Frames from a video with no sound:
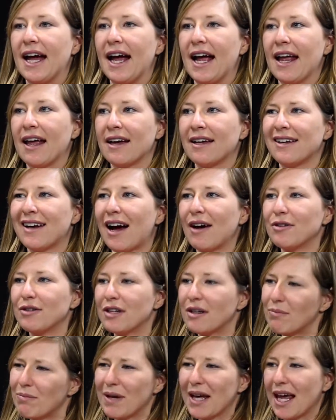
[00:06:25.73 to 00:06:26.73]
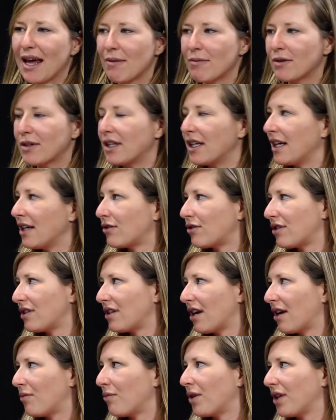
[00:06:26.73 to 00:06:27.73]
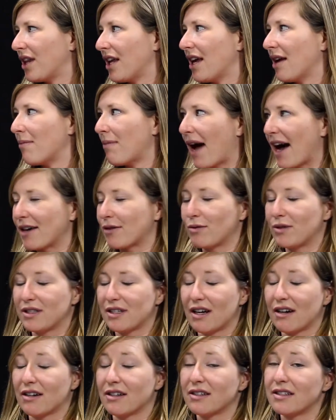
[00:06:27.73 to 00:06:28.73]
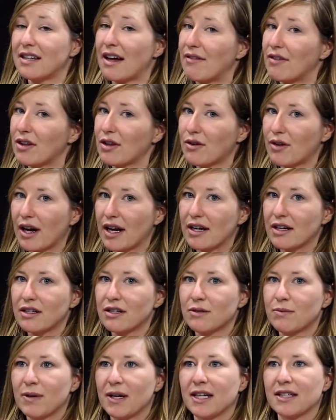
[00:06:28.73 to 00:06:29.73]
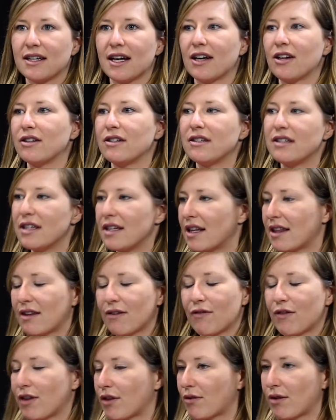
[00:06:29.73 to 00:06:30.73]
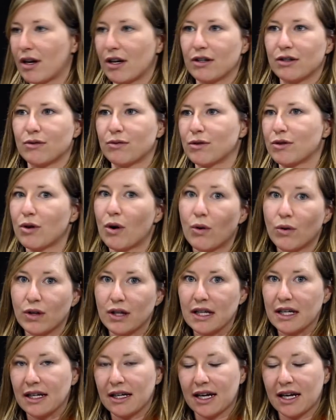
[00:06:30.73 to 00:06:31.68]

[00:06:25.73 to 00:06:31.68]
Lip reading: And I became really interested on what the impact was on our 7th graders because I could see that the 5th graders were totally